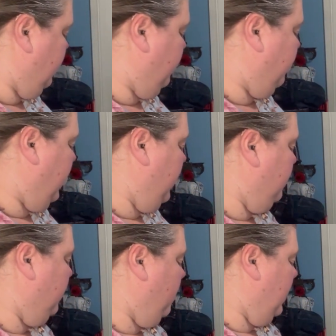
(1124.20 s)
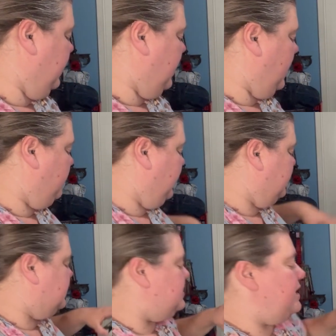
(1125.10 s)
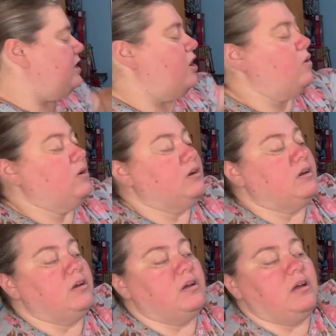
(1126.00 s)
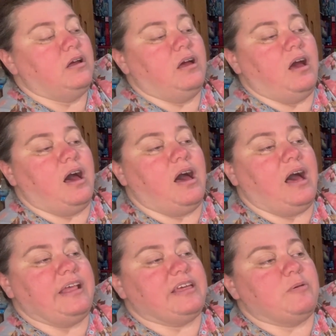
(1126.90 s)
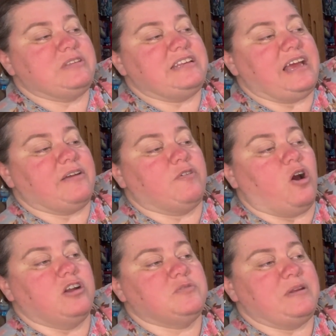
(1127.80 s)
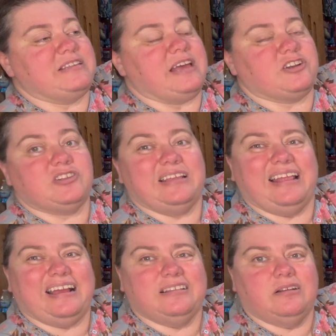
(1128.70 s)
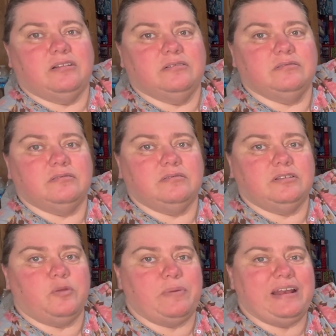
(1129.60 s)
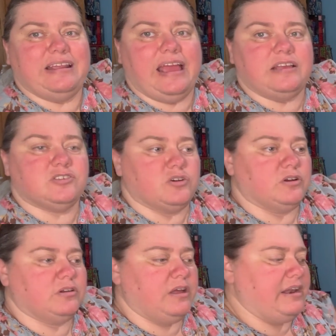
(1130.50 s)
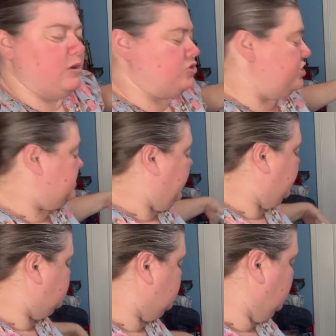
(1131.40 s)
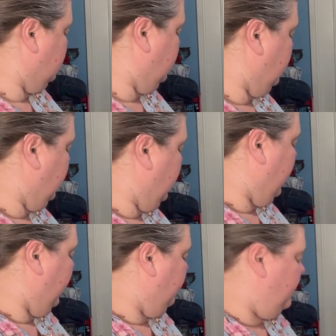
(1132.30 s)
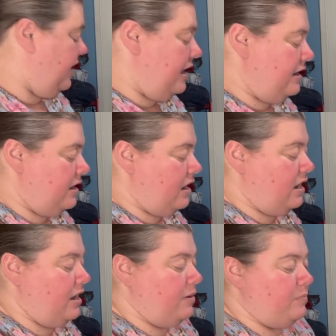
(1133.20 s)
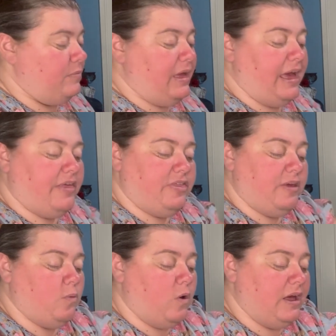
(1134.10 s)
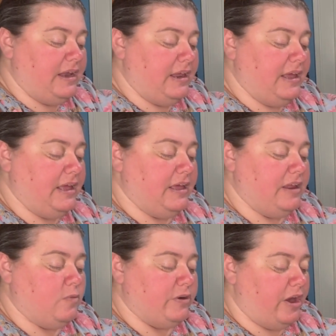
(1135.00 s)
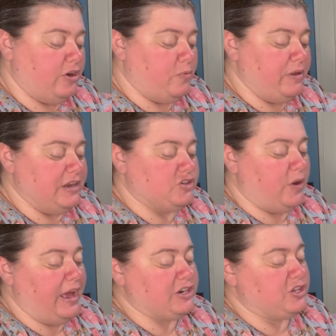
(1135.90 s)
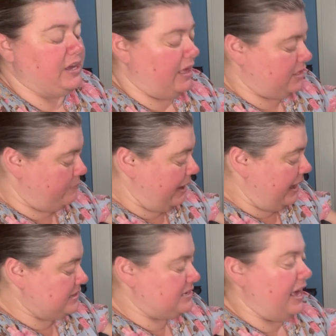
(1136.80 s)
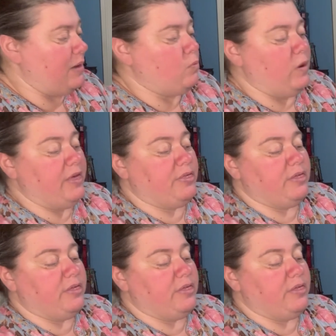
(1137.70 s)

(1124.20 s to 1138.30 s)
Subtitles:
from the one up in Encino. I thought it was a deck of cards, but it's actually like a little pin case or notions case. And then at the one in Redondo Beach, I actually got the bags came with